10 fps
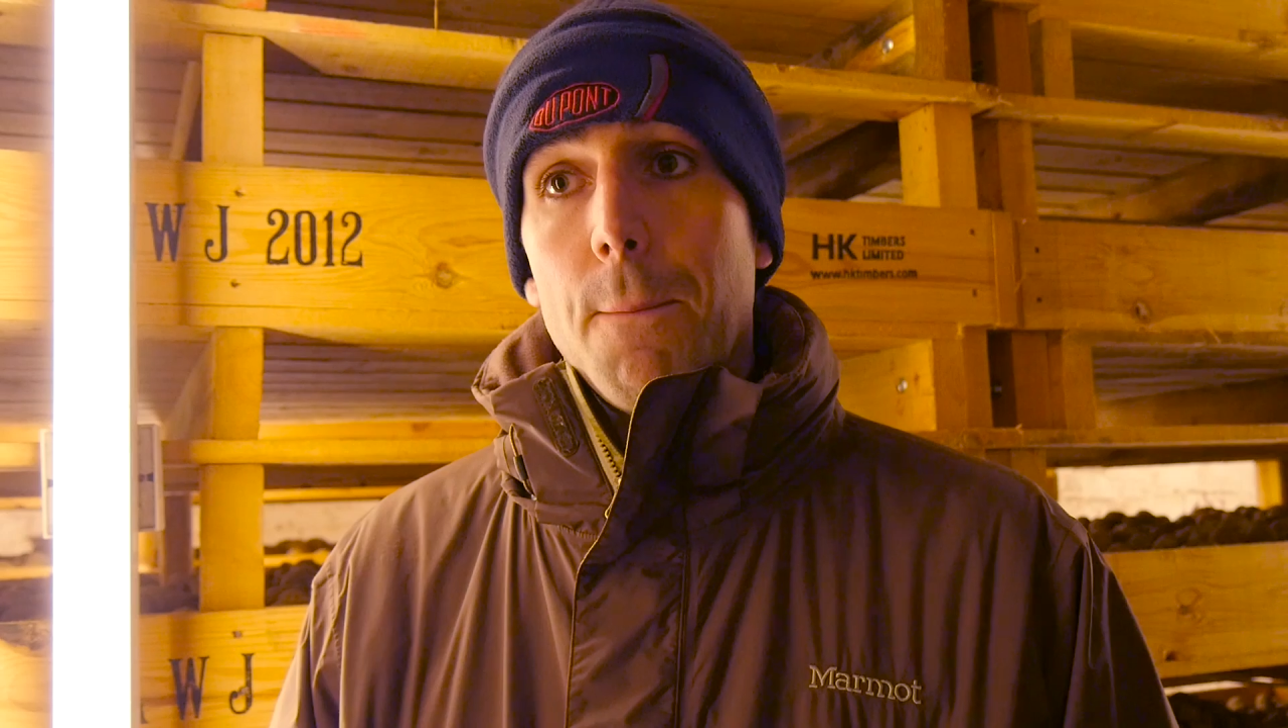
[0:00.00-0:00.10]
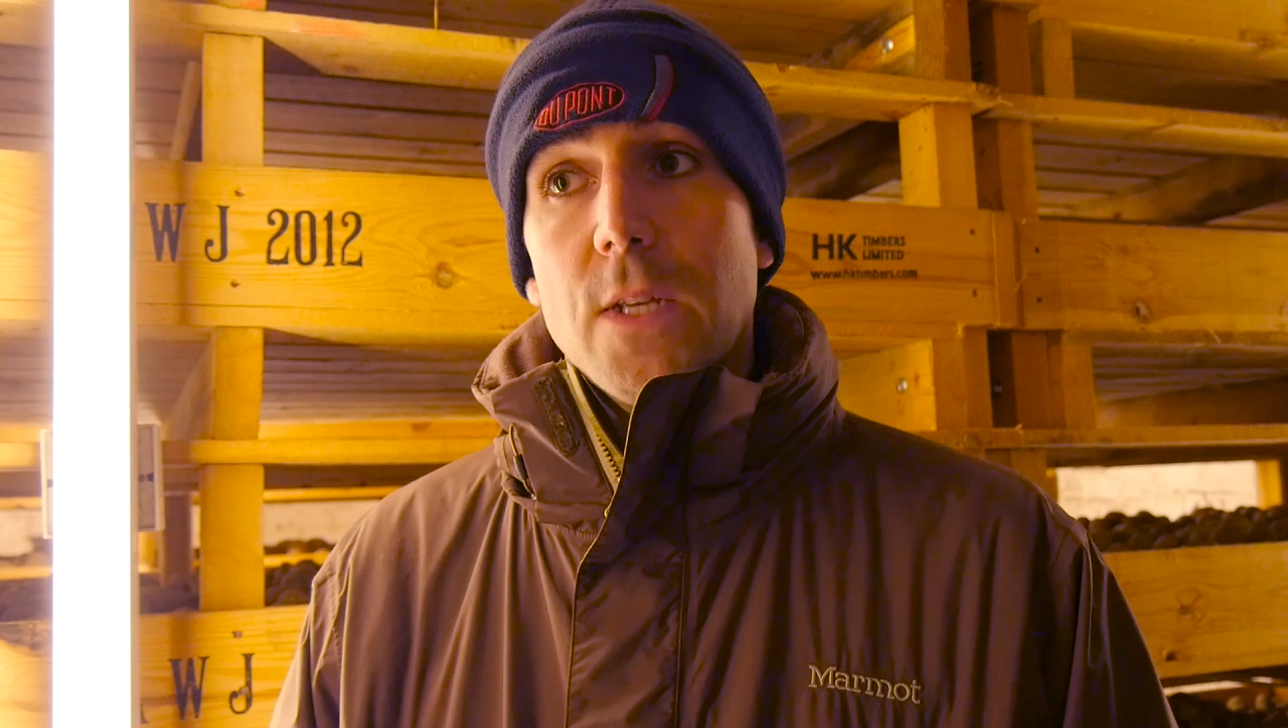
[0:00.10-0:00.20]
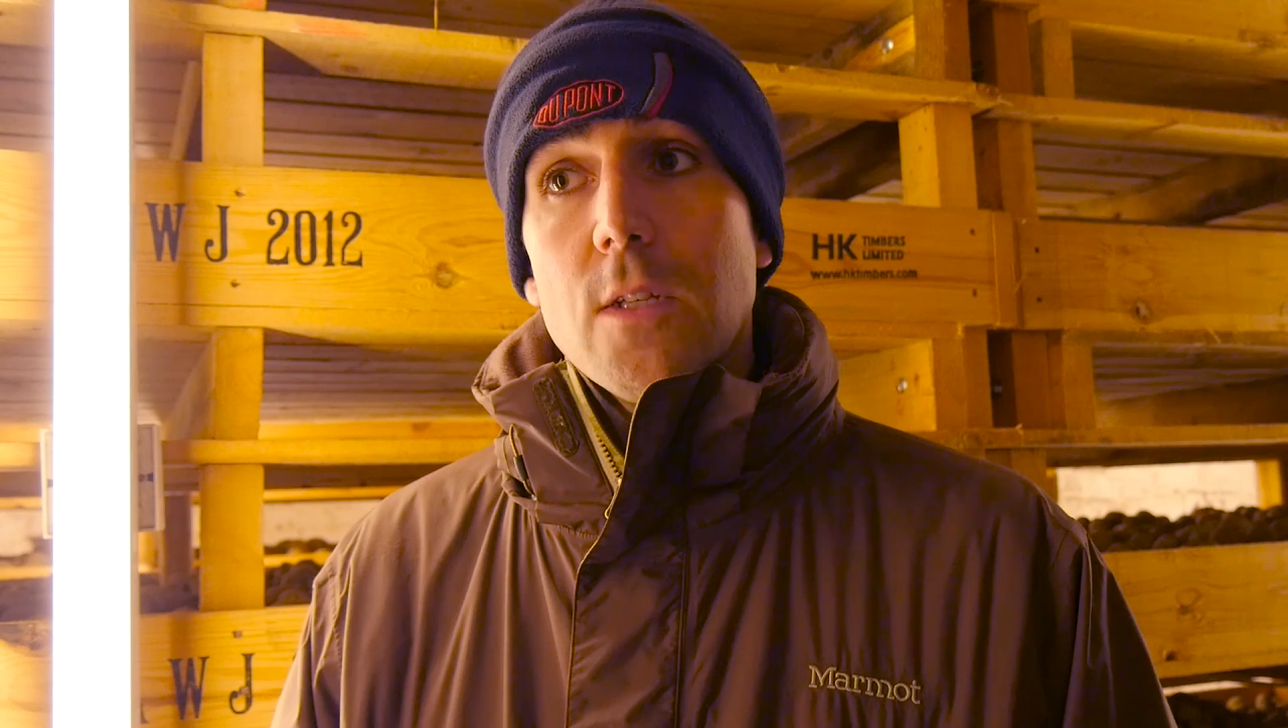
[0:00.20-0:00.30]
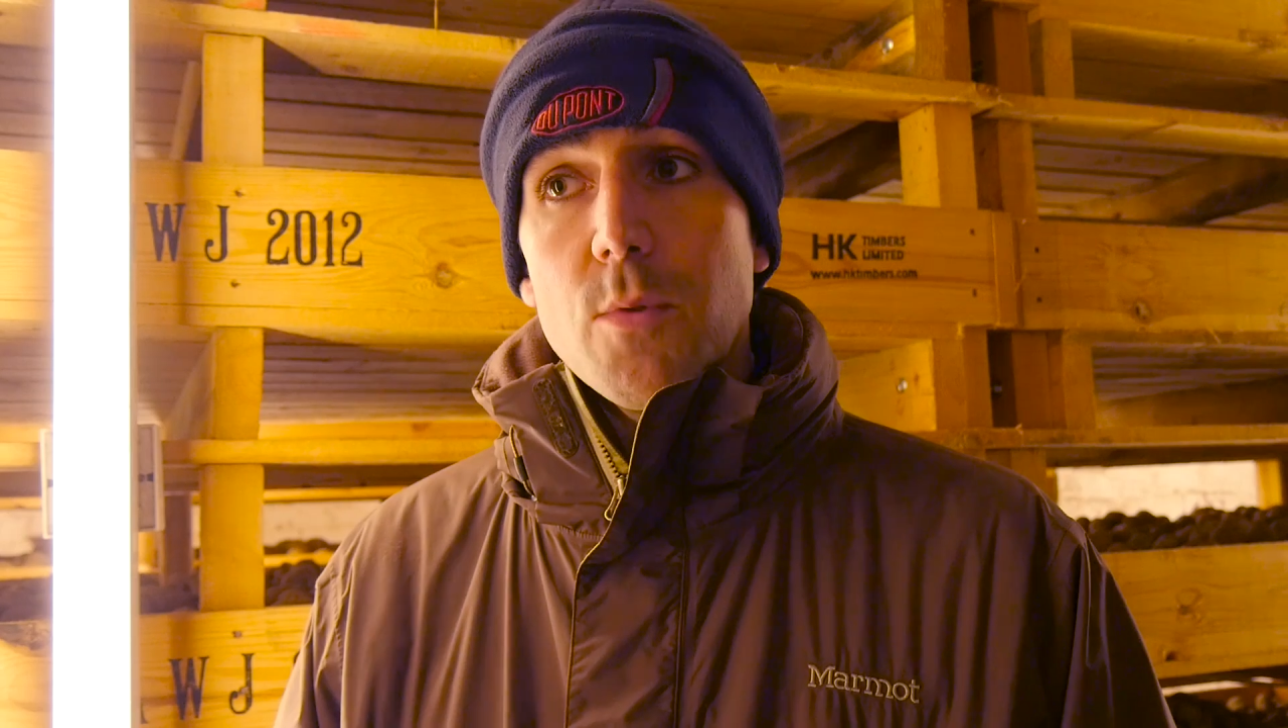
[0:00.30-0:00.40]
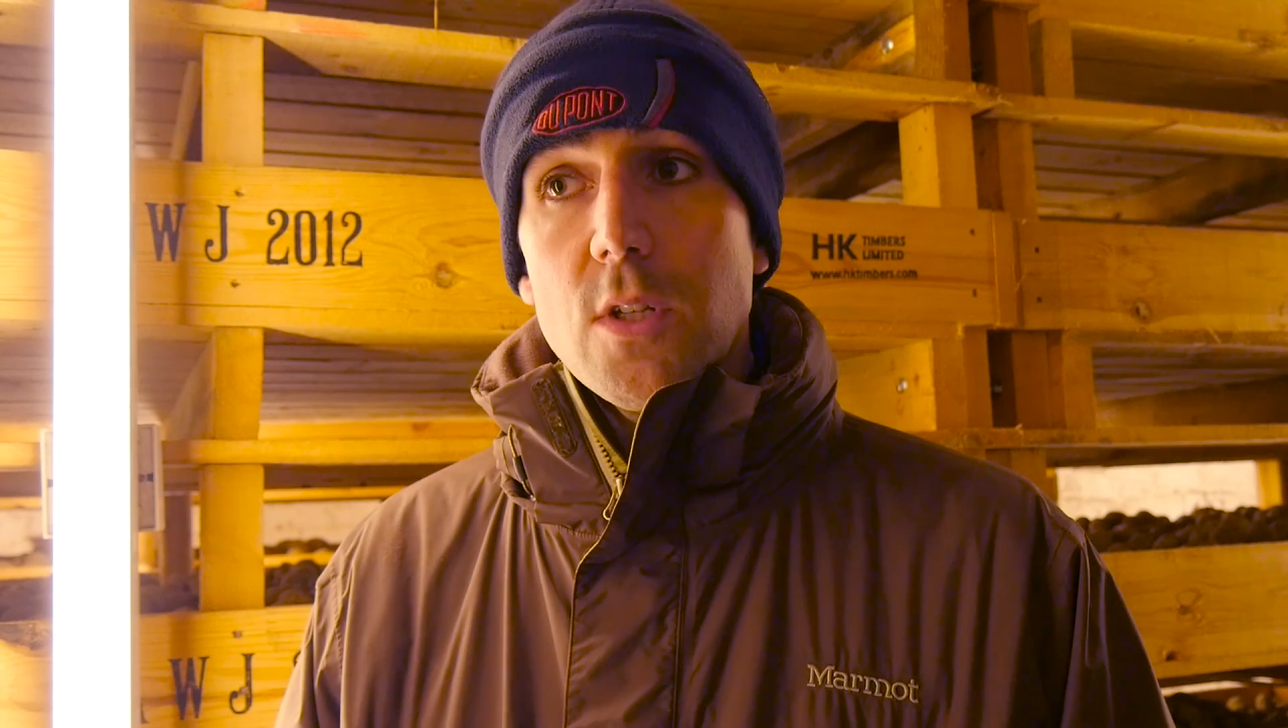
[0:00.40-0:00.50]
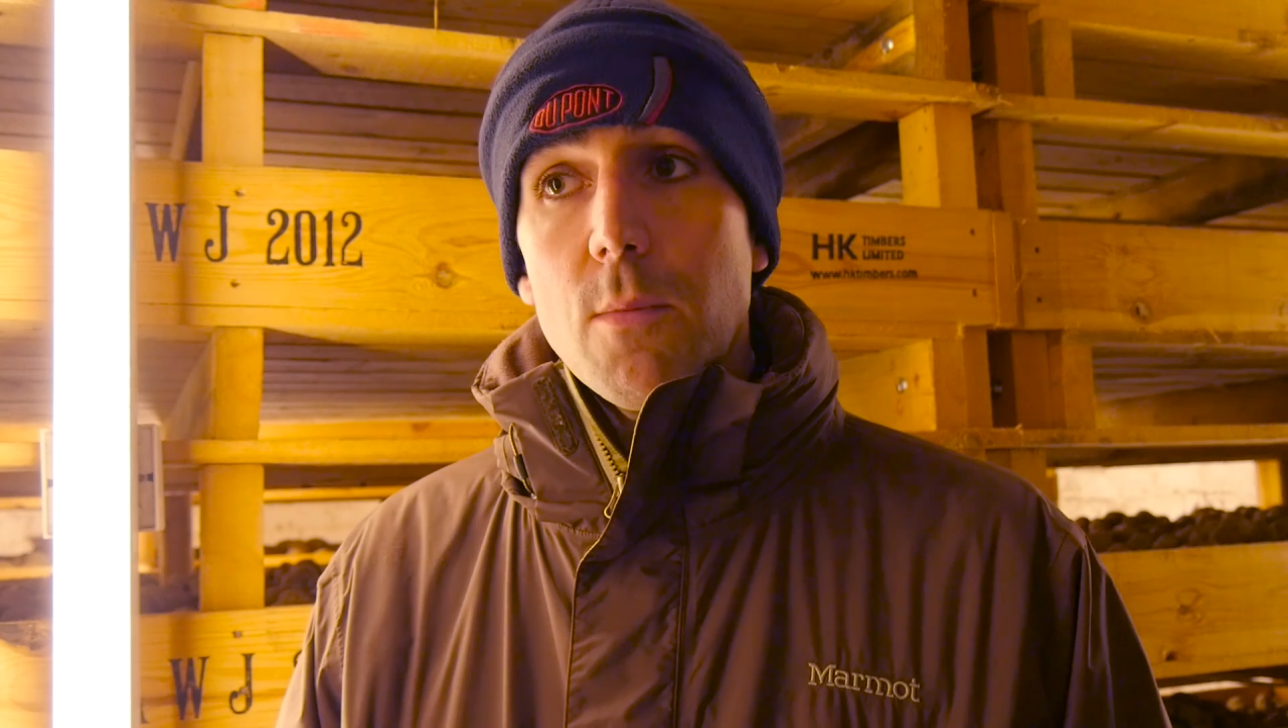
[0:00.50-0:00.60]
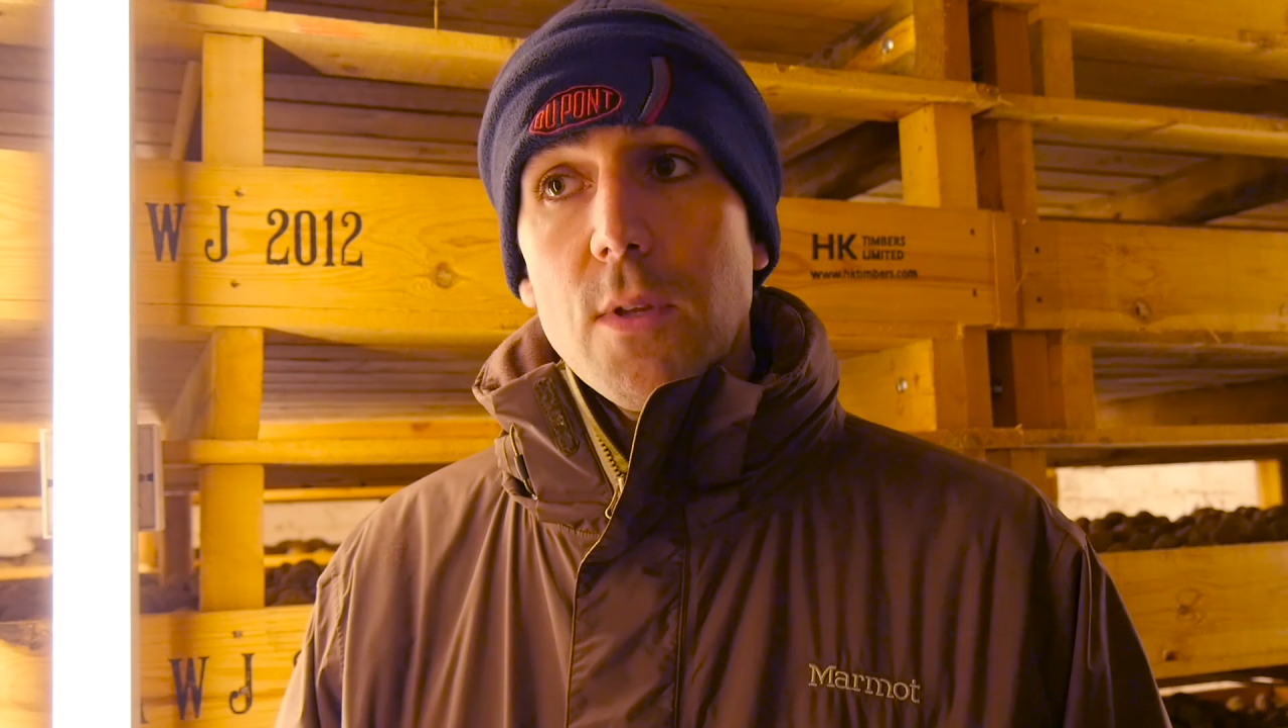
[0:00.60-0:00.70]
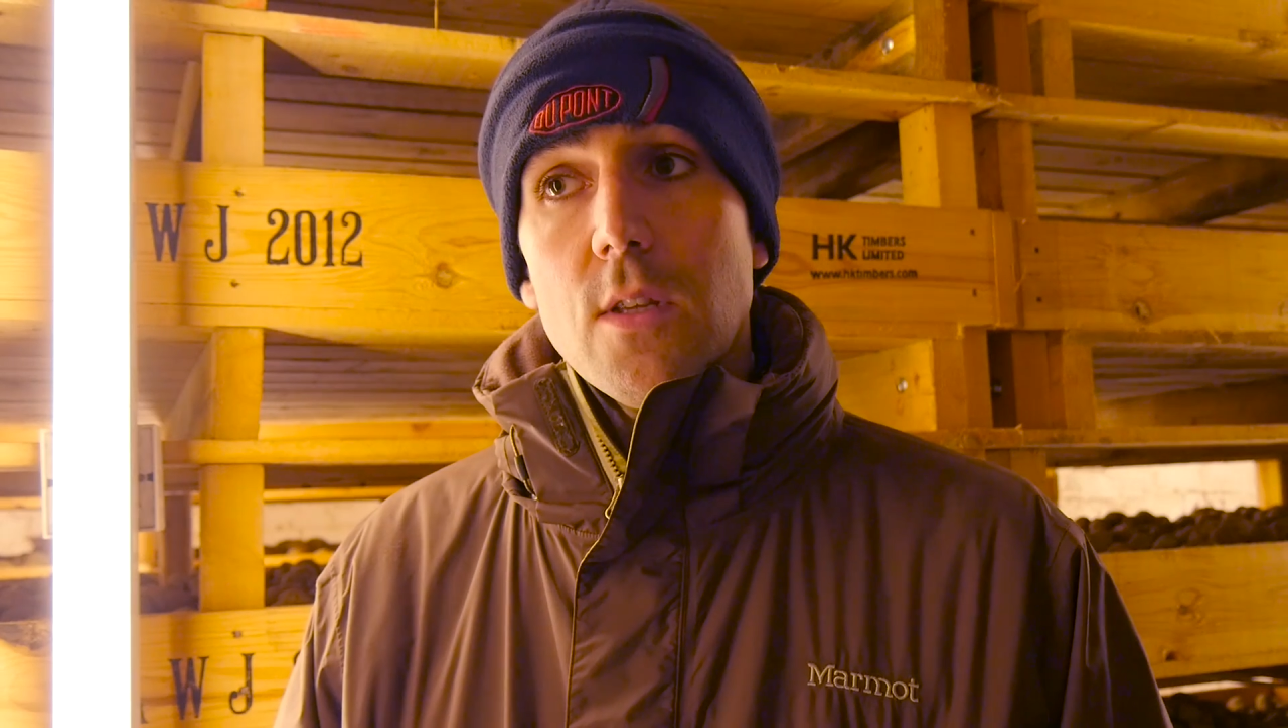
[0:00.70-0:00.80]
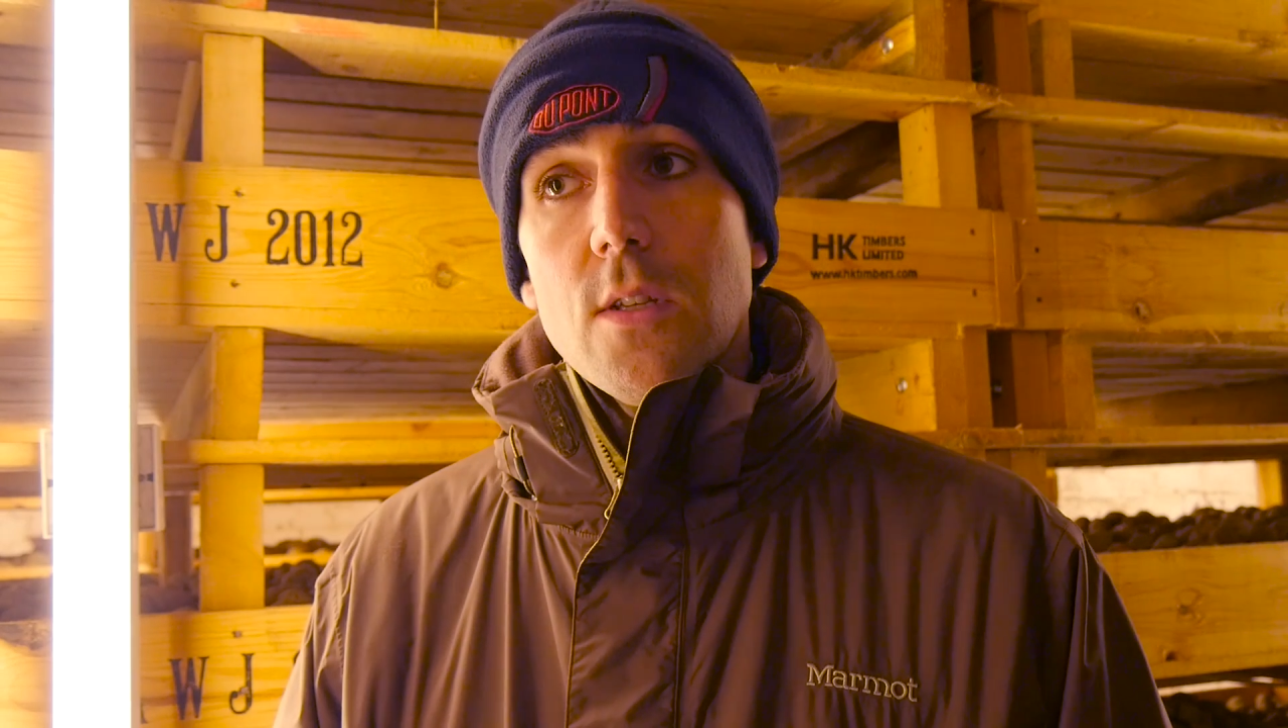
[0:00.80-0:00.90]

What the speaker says: This is presuming